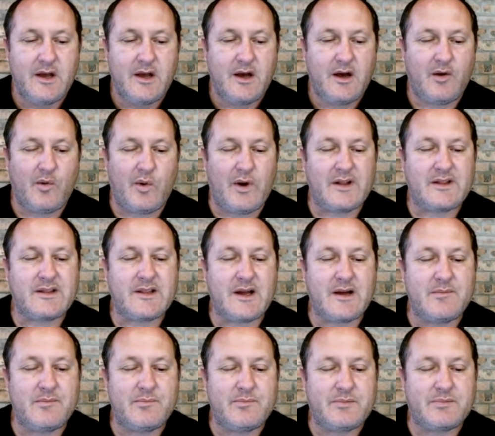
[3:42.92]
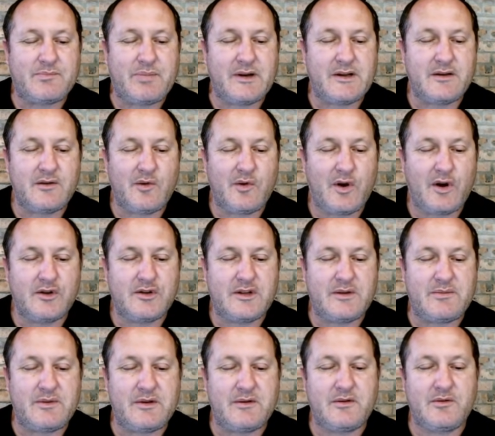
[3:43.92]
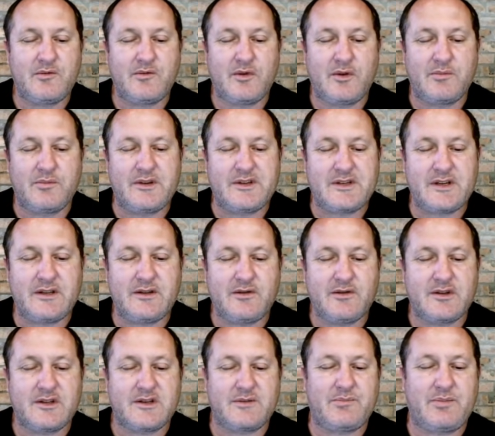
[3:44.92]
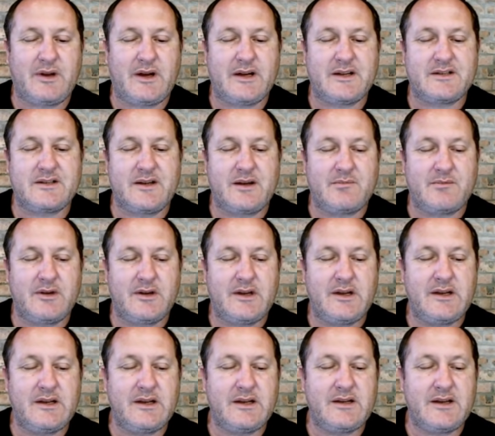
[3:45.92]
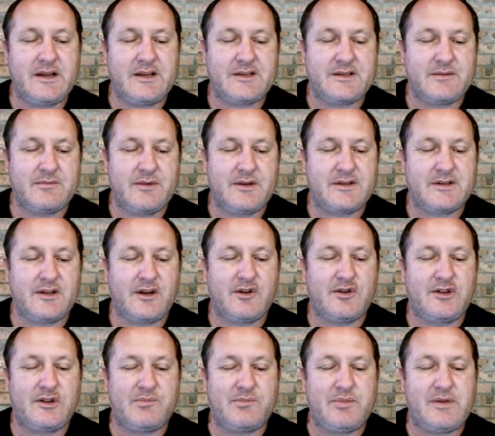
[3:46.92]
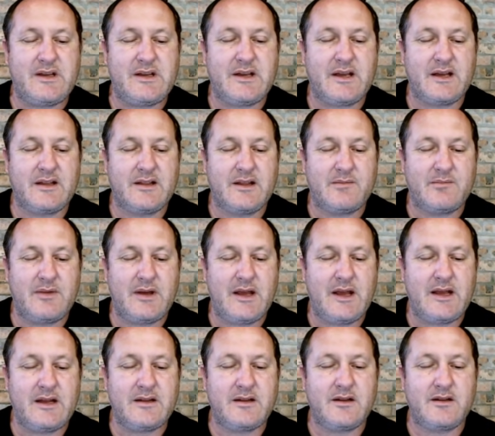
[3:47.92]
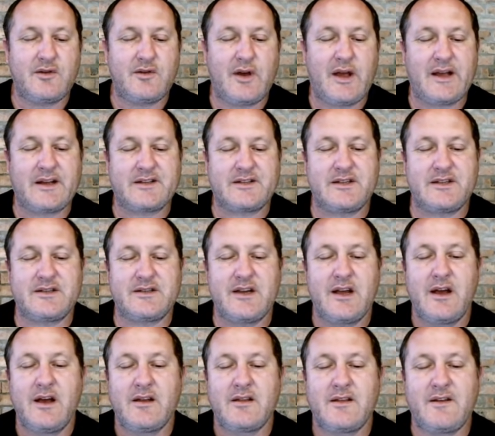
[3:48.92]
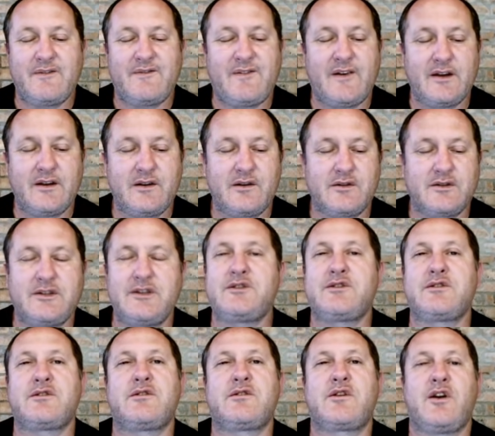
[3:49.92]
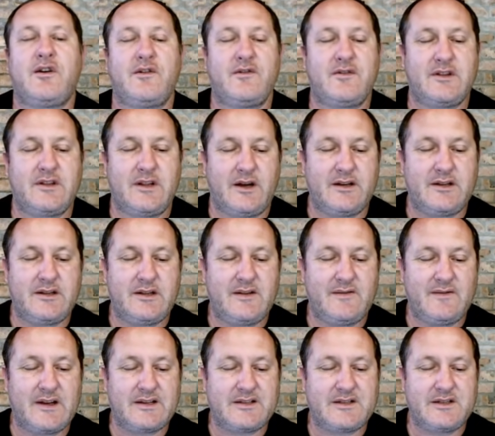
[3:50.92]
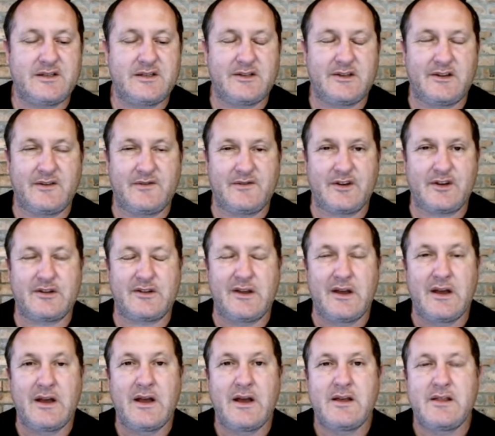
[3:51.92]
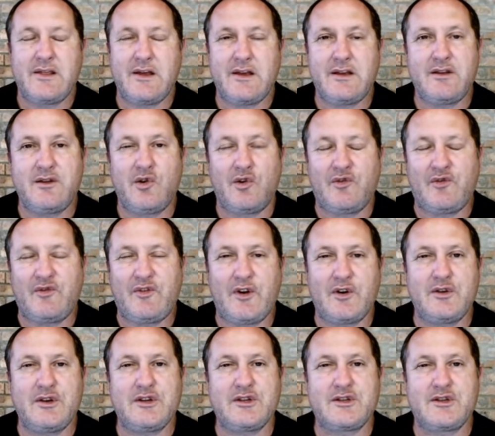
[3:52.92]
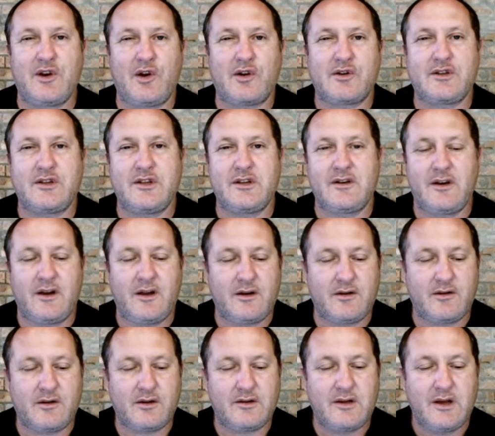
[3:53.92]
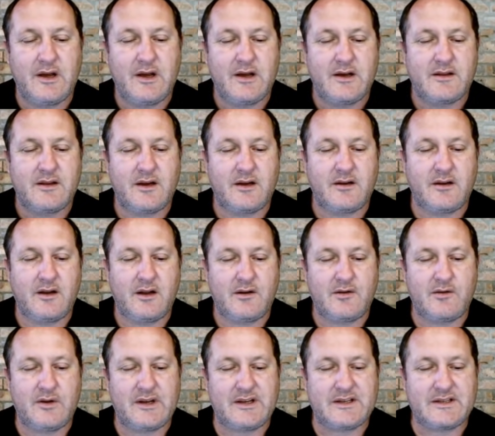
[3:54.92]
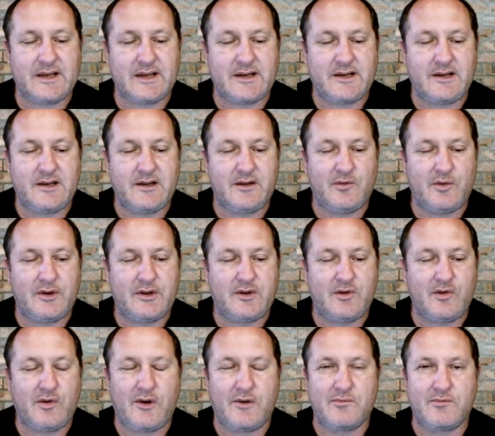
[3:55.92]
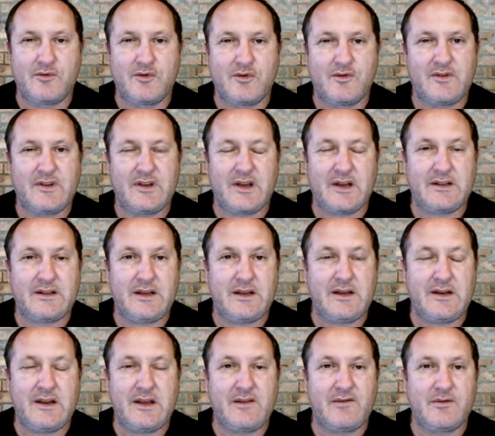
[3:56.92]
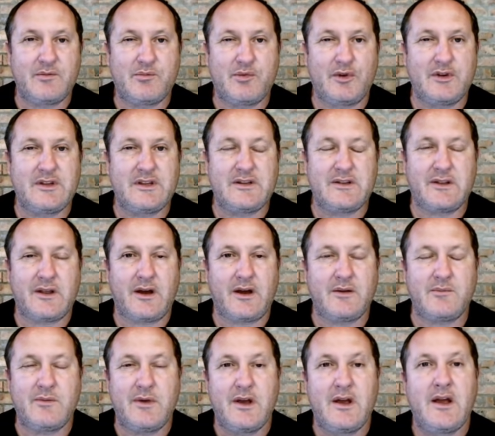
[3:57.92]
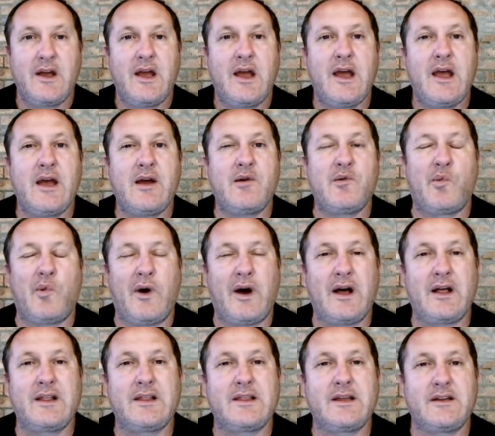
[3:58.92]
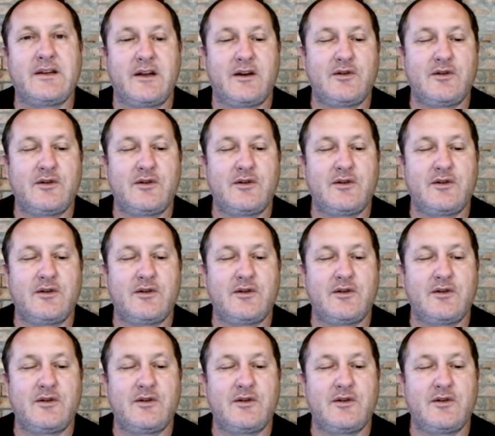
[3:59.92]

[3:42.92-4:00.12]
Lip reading: A one-time PIN or OTP will be sent to the supplier's number in an SMS. The OTP can then be entered to access the final digital COVID-19 vaccine certificate. Then your phone is locked and loaded. They know exactly where you are moving at any given point in time, while they know